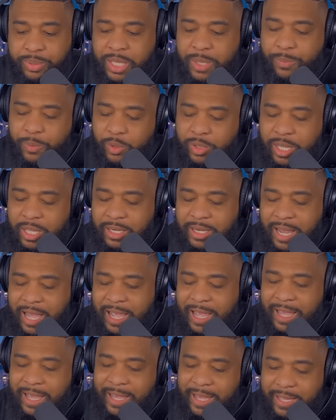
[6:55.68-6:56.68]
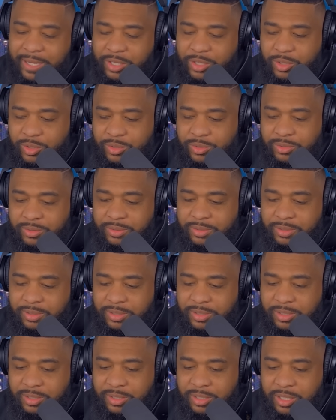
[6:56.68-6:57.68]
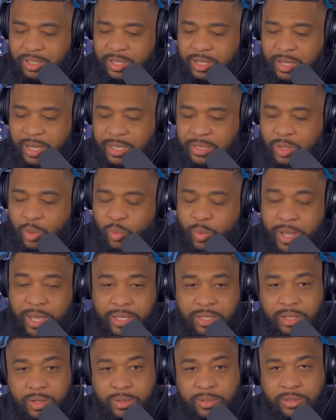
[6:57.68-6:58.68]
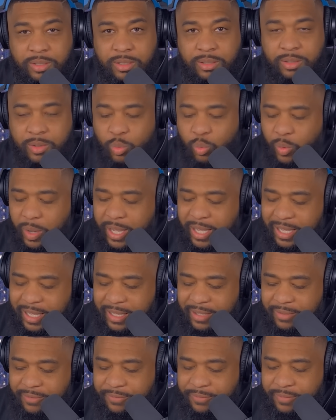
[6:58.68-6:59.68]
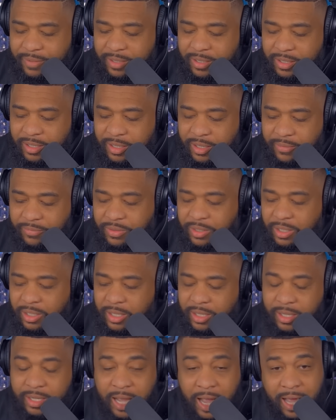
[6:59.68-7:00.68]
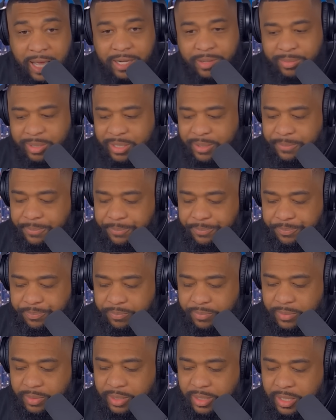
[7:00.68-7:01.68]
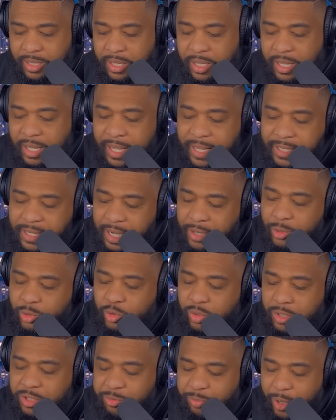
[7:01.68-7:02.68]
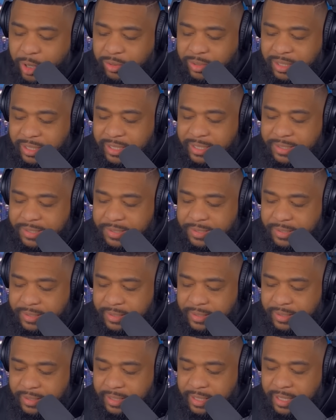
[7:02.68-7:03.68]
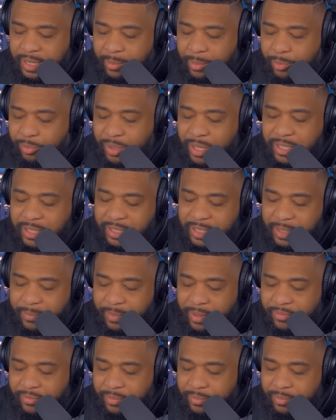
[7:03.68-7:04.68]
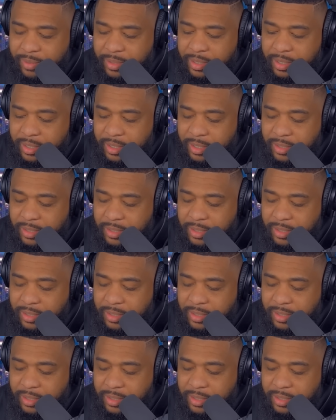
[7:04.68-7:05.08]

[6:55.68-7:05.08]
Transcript: People cannot handle the way the, the the wave of the economy. And Donald Trump spoke to this, and I'm gonna play the clip of him